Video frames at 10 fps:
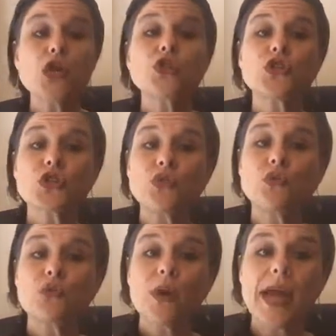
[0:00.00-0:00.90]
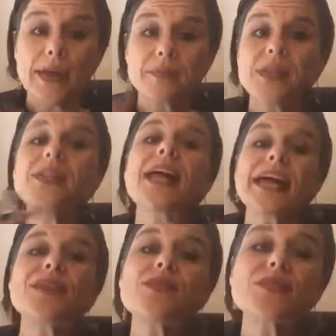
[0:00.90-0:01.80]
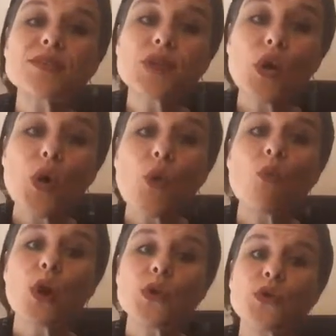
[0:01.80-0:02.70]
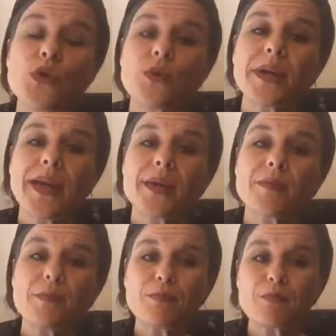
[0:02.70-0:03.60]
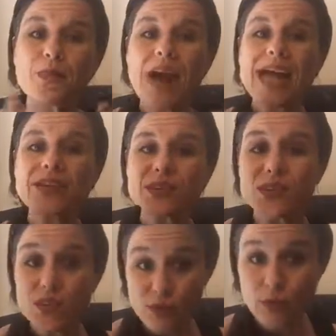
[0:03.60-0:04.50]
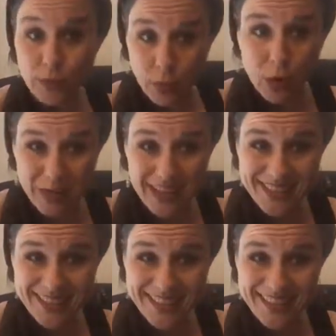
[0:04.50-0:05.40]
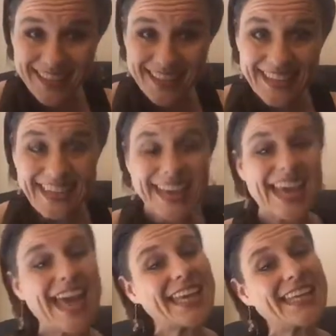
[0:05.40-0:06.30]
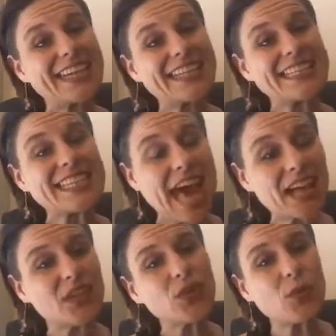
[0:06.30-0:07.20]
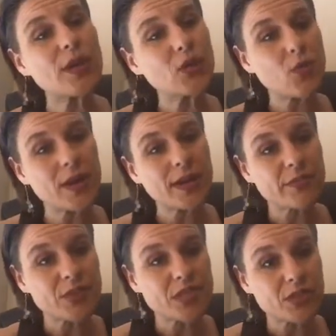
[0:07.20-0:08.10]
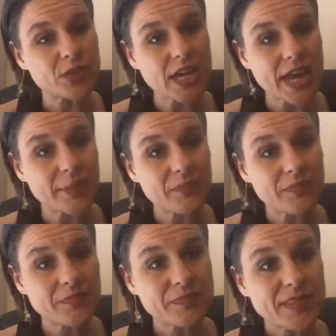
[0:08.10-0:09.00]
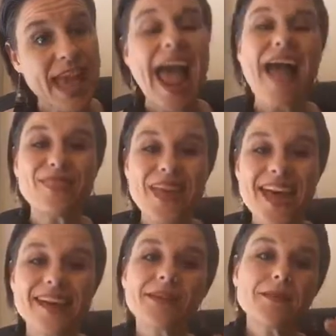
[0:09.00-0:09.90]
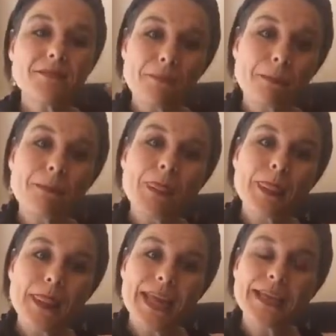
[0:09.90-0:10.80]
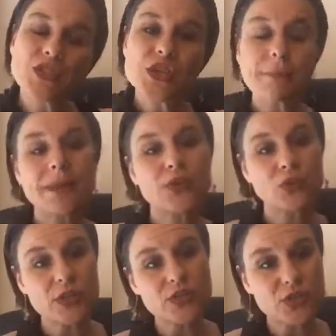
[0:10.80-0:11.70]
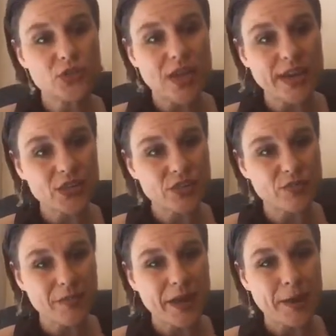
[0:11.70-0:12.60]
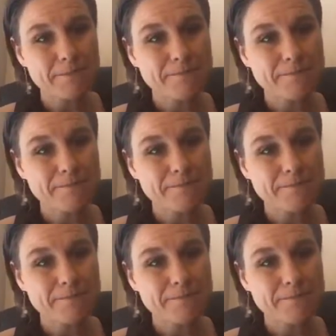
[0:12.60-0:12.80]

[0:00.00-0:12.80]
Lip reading: to a place where you can practice for permanence and get it exactly the way you want it every single time. And then inch up and increase your strategy from there.